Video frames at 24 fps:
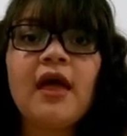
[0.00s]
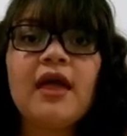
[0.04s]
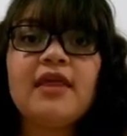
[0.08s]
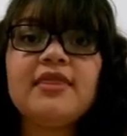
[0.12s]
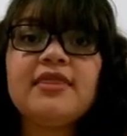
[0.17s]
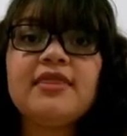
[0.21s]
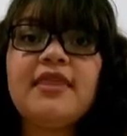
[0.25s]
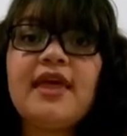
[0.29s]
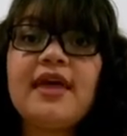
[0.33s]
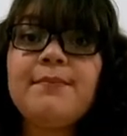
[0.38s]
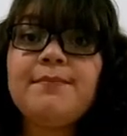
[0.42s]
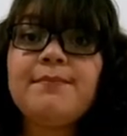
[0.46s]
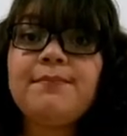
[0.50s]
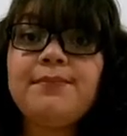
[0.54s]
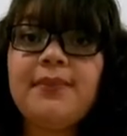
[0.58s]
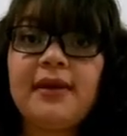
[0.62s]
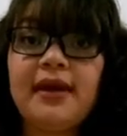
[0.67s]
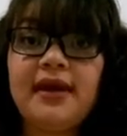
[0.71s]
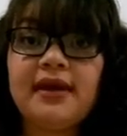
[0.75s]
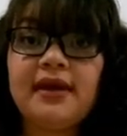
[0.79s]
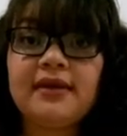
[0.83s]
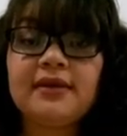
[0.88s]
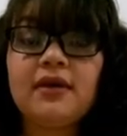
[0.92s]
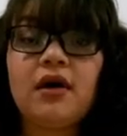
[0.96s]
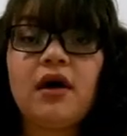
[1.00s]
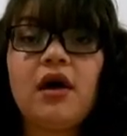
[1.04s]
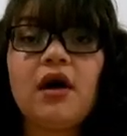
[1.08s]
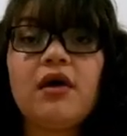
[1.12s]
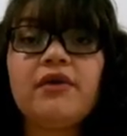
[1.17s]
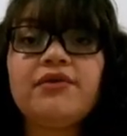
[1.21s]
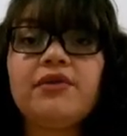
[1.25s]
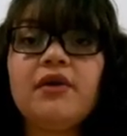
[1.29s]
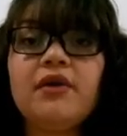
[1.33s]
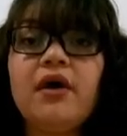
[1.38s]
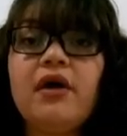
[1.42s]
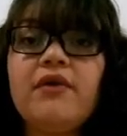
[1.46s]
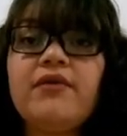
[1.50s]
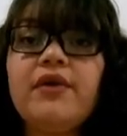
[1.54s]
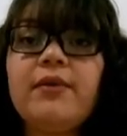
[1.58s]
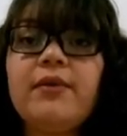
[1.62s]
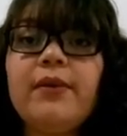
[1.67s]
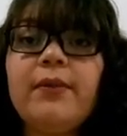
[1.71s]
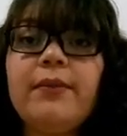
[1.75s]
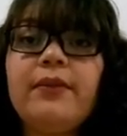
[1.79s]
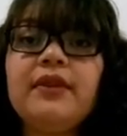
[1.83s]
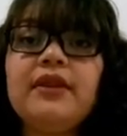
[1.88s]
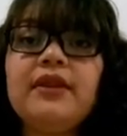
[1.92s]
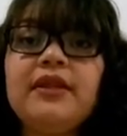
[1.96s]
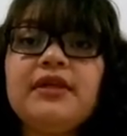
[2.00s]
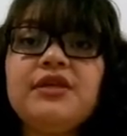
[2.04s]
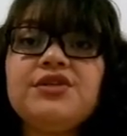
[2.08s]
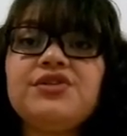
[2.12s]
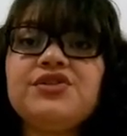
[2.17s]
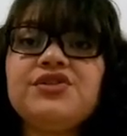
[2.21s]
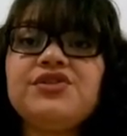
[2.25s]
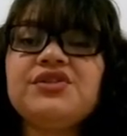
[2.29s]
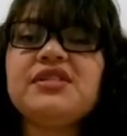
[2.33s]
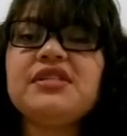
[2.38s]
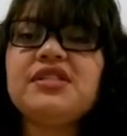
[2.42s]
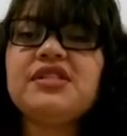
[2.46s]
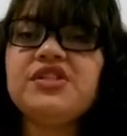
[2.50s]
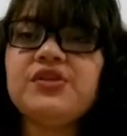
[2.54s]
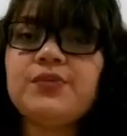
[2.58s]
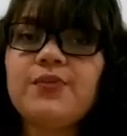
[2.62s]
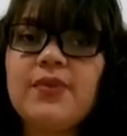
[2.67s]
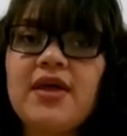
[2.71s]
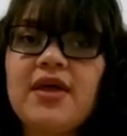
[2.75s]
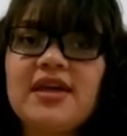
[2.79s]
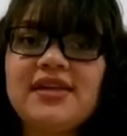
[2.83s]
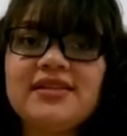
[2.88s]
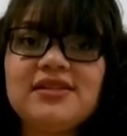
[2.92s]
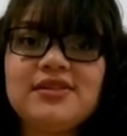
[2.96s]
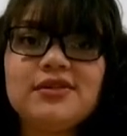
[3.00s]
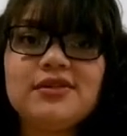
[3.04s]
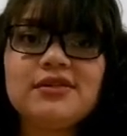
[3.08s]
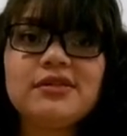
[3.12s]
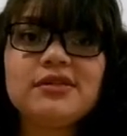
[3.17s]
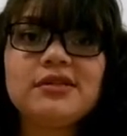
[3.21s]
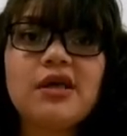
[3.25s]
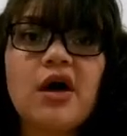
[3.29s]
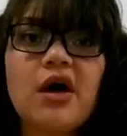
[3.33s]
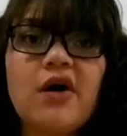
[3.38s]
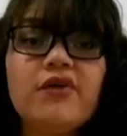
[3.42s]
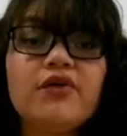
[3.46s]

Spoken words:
The impact of overpopulation is tremendous.